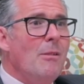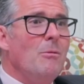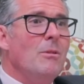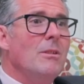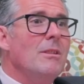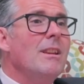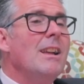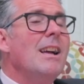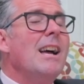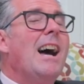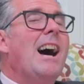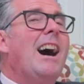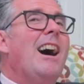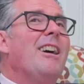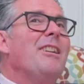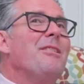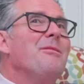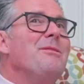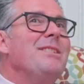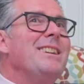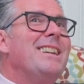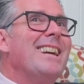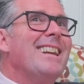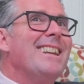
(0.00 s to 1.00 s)
Well, how do
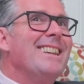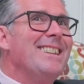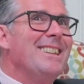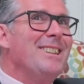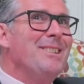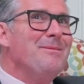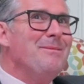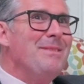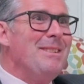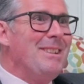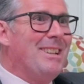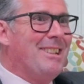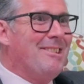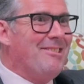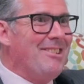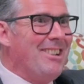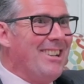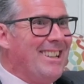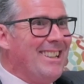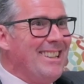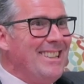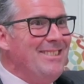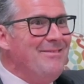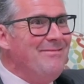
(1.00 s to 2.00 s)
we get a little bit
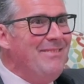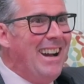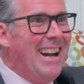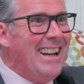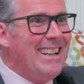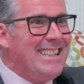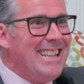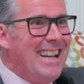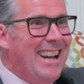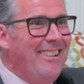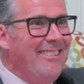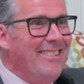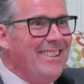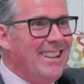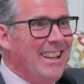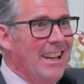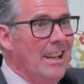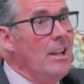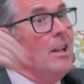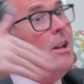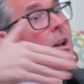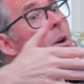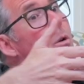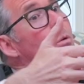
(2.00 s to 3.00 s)
trickling back down
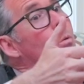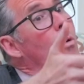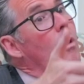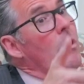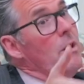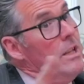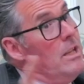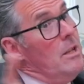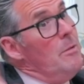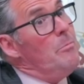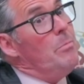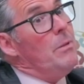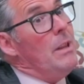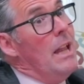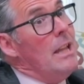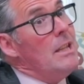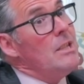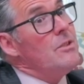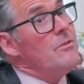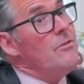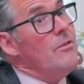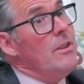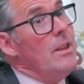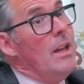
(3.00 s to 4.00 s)
again? What are your
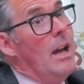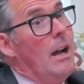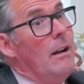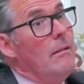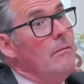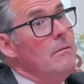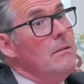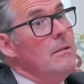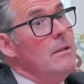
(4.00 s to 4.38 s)
plans for that?